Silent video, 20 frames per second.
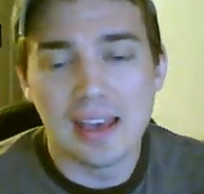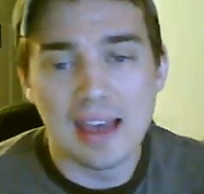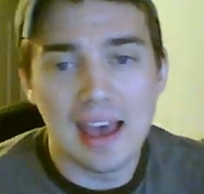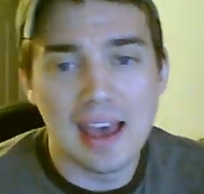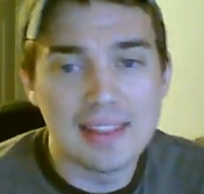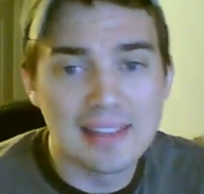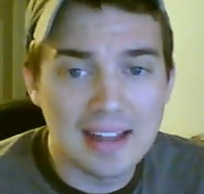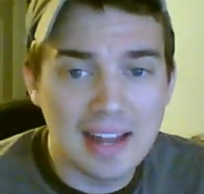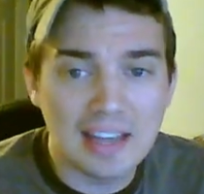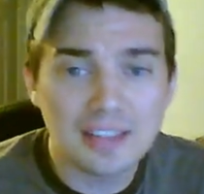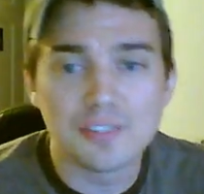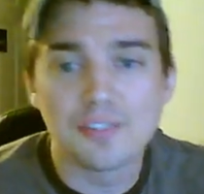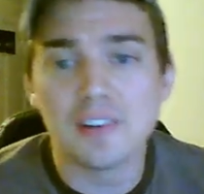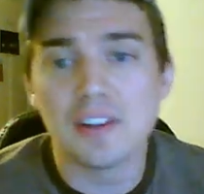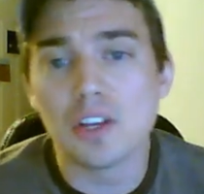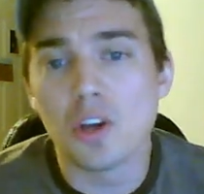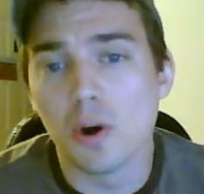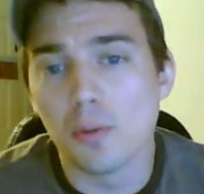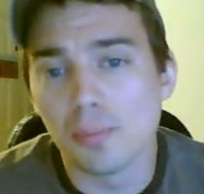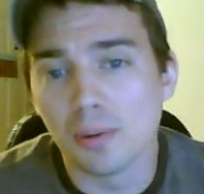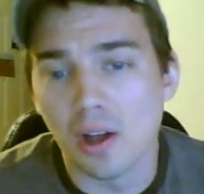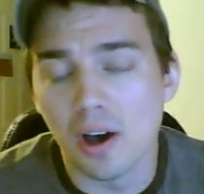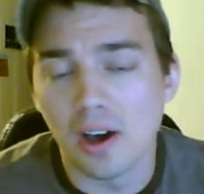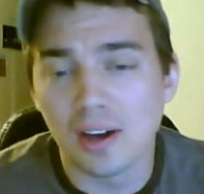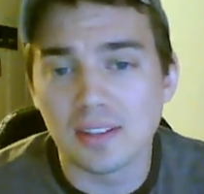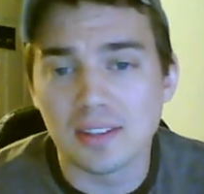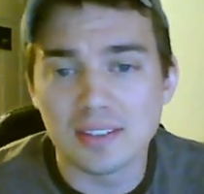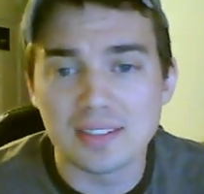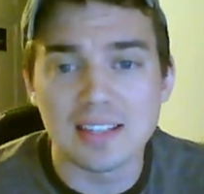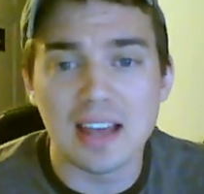And the next video
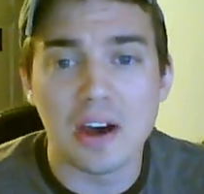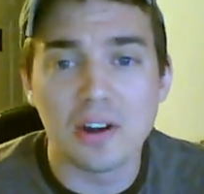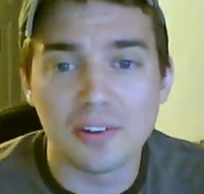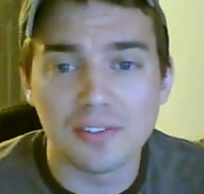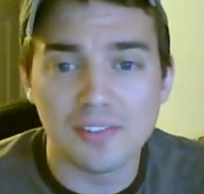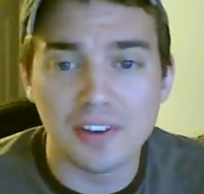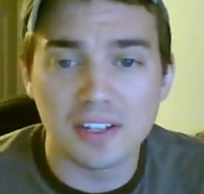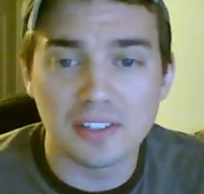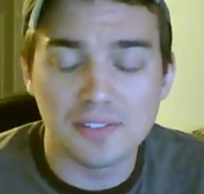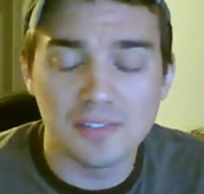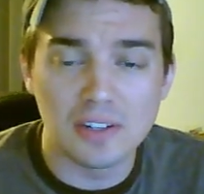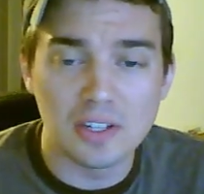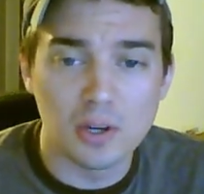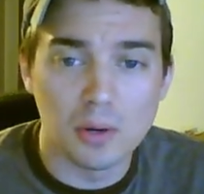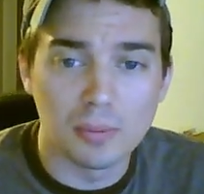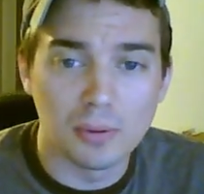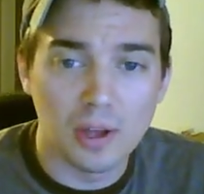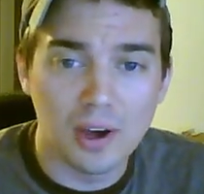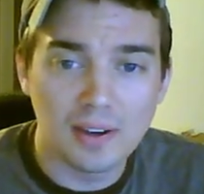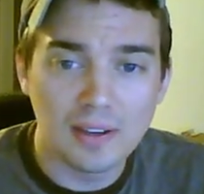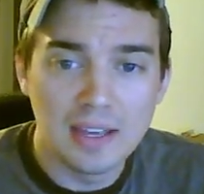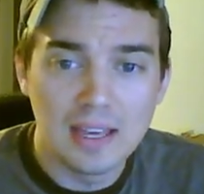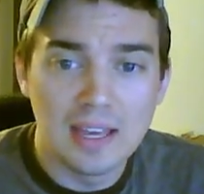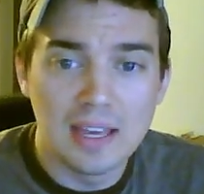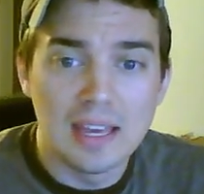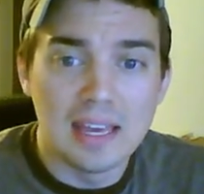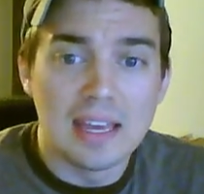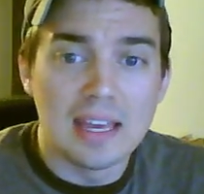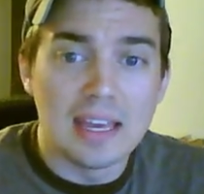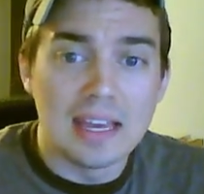blog, the sound effects video blog,
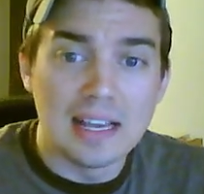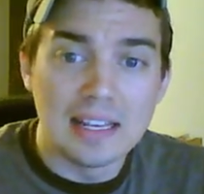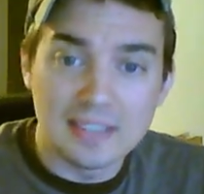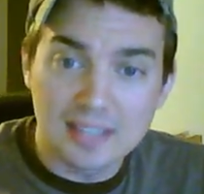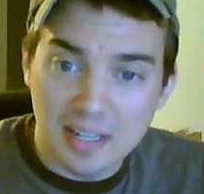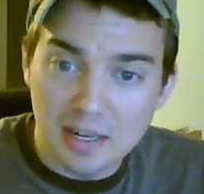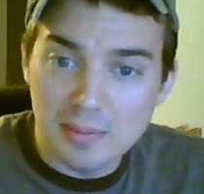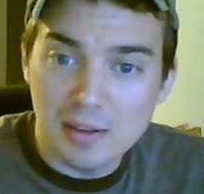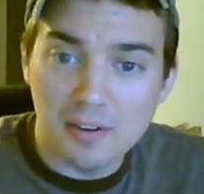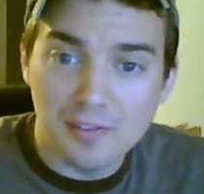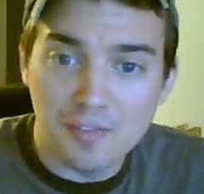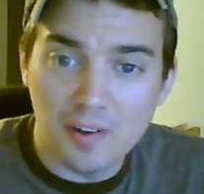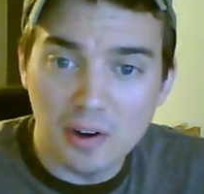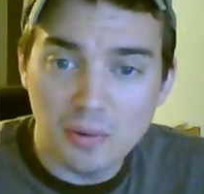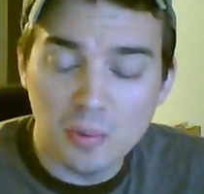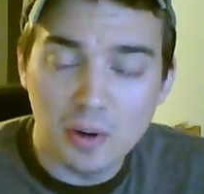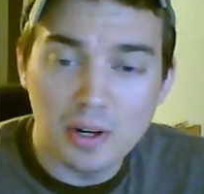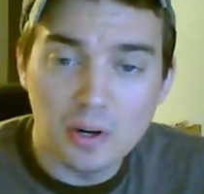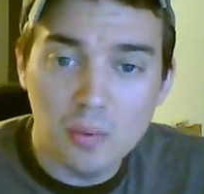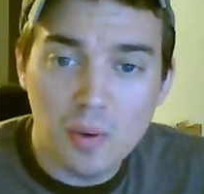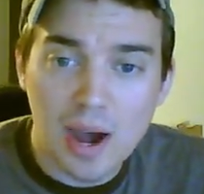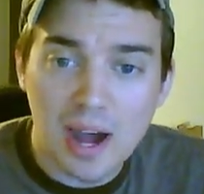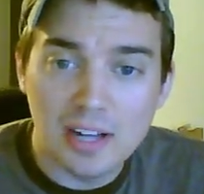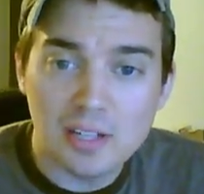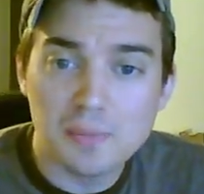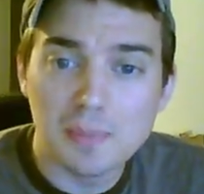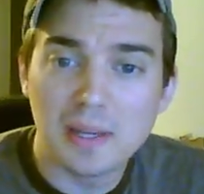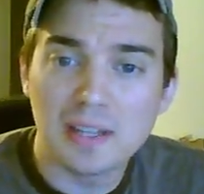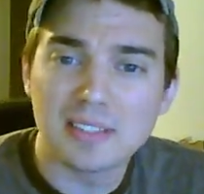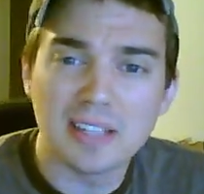is going to be a fun one to
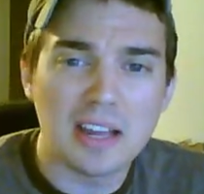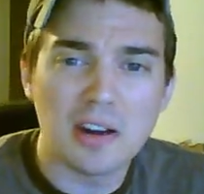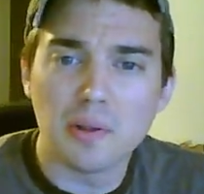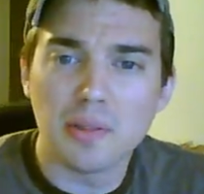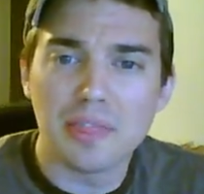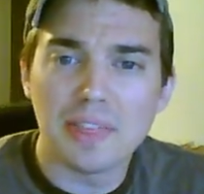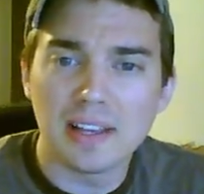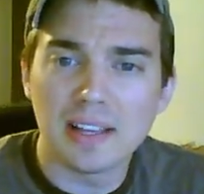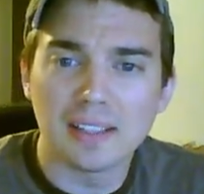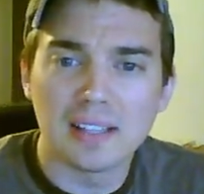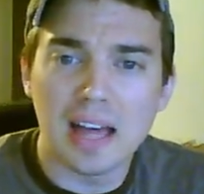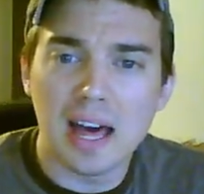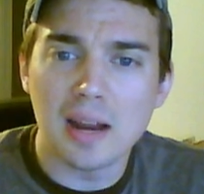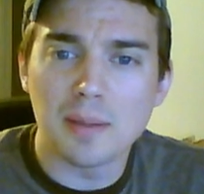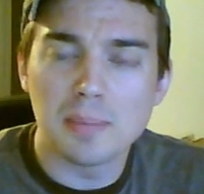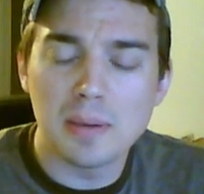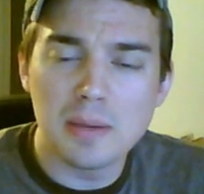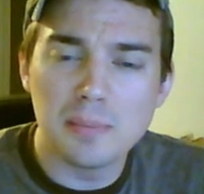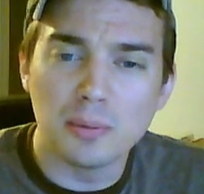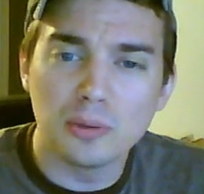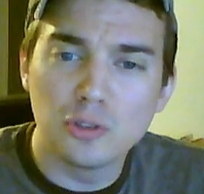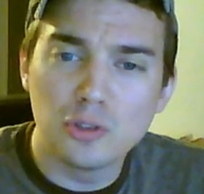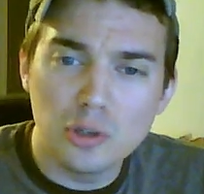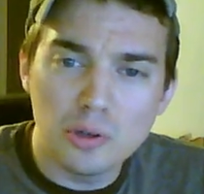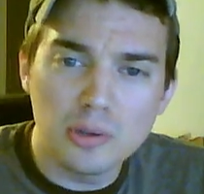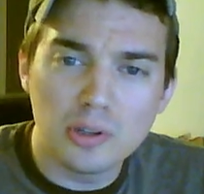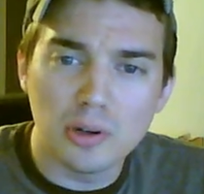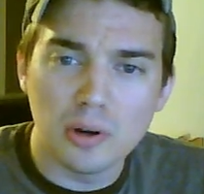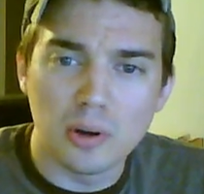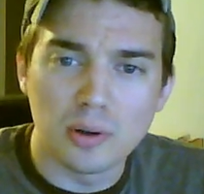watch because I don't think a lot of people
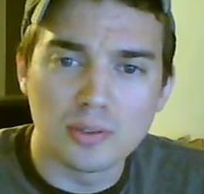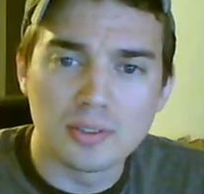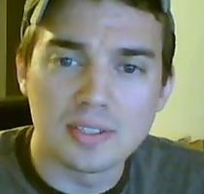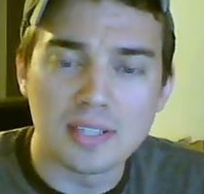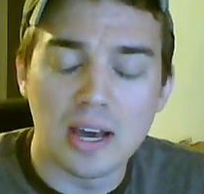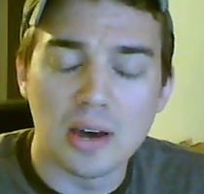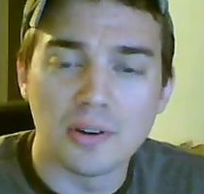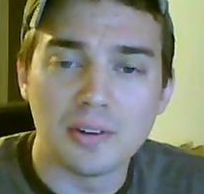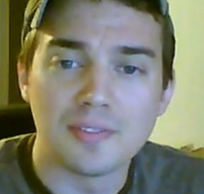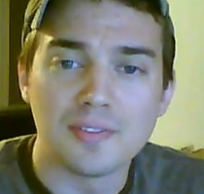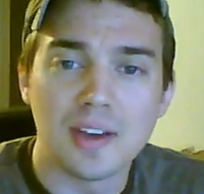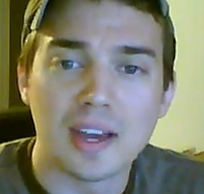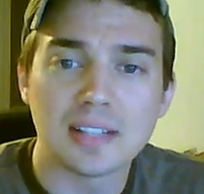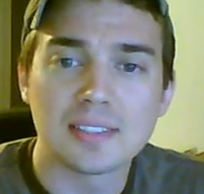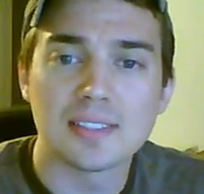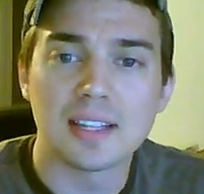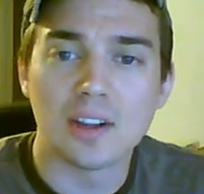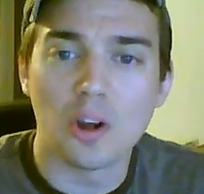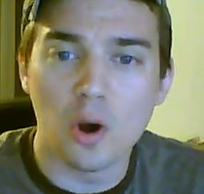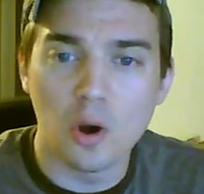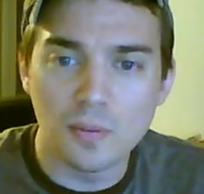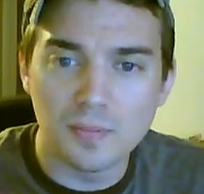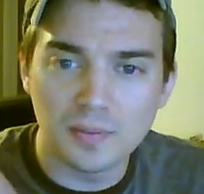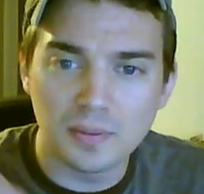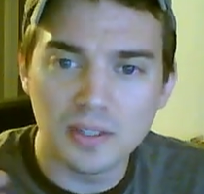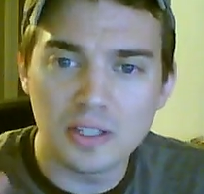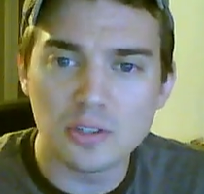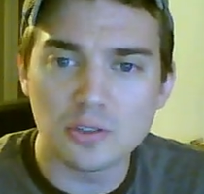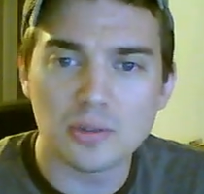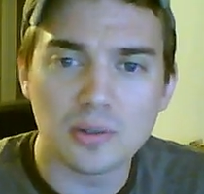do their own sound effects, and
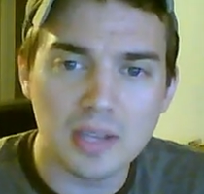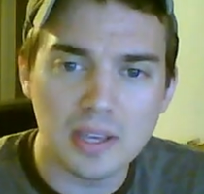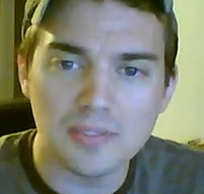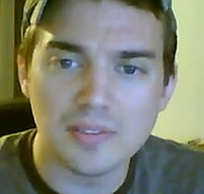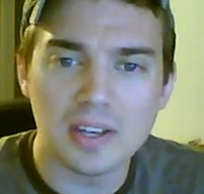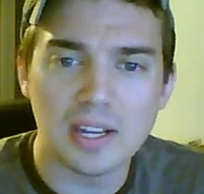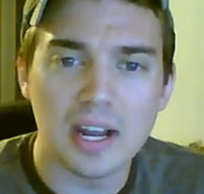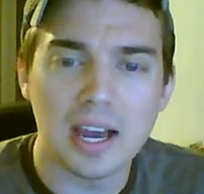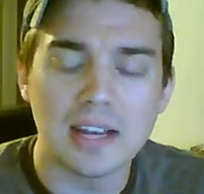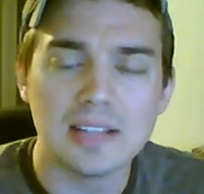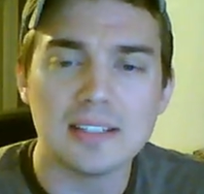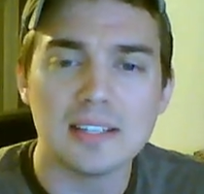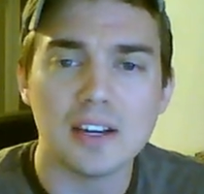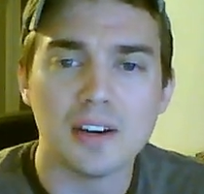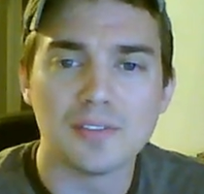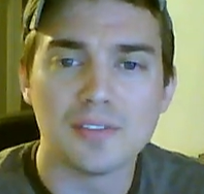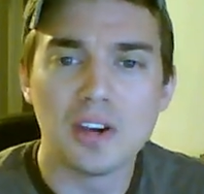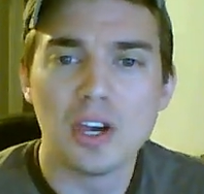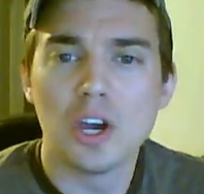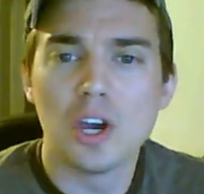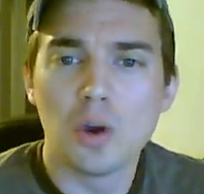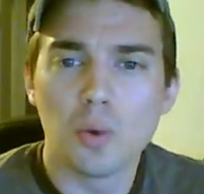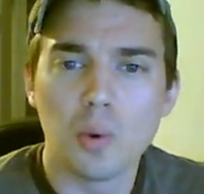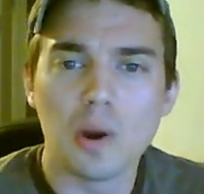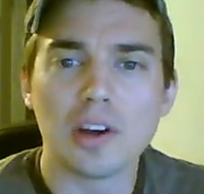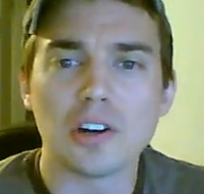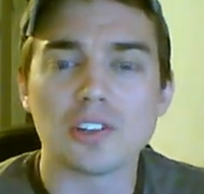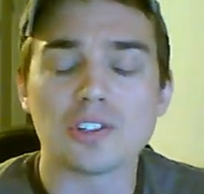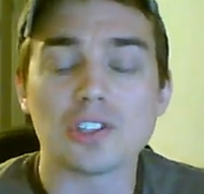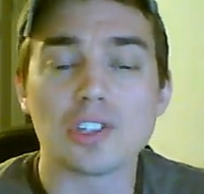hopefully this will give you an idea of
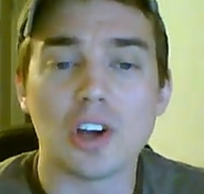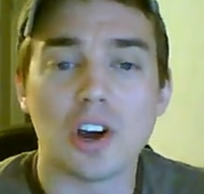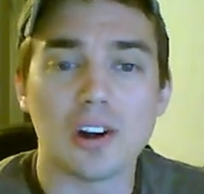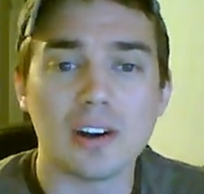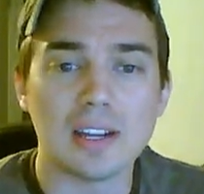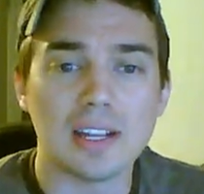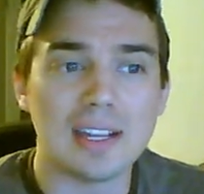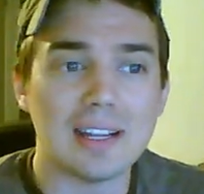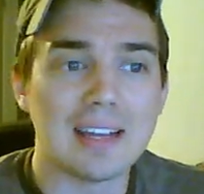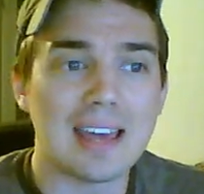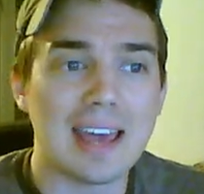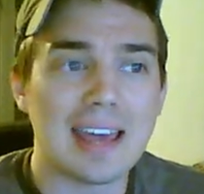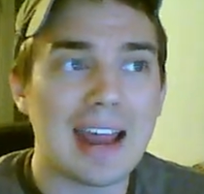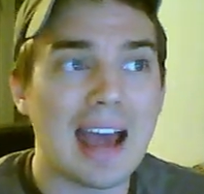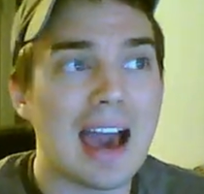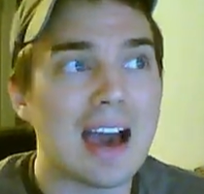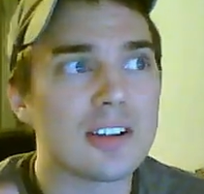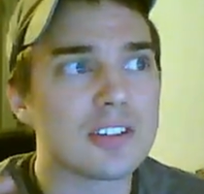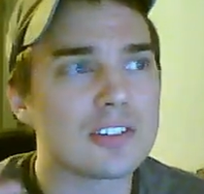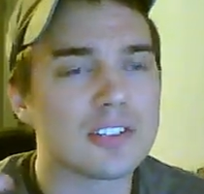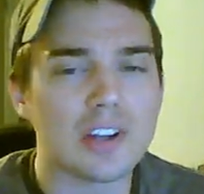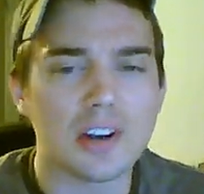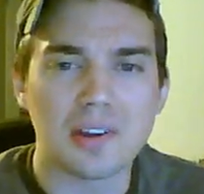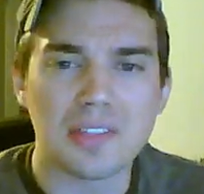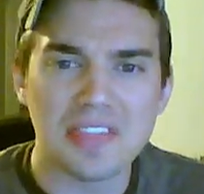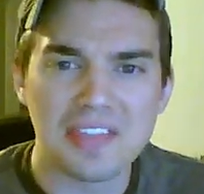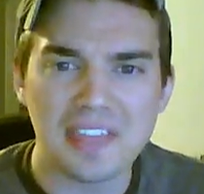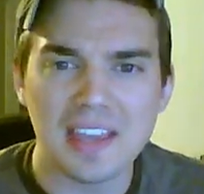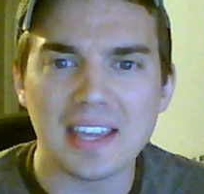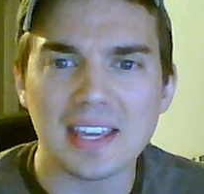where to start and how to start
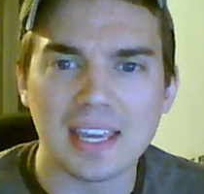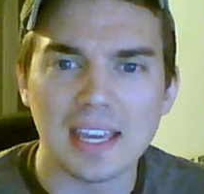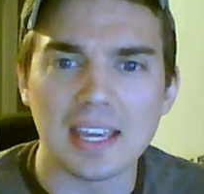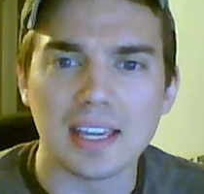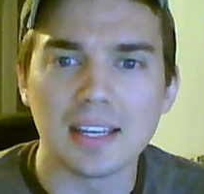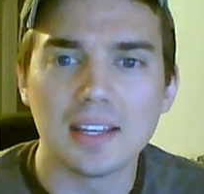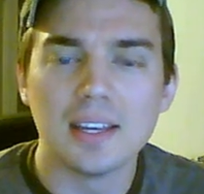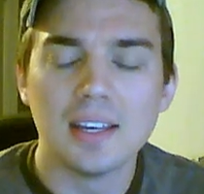thinking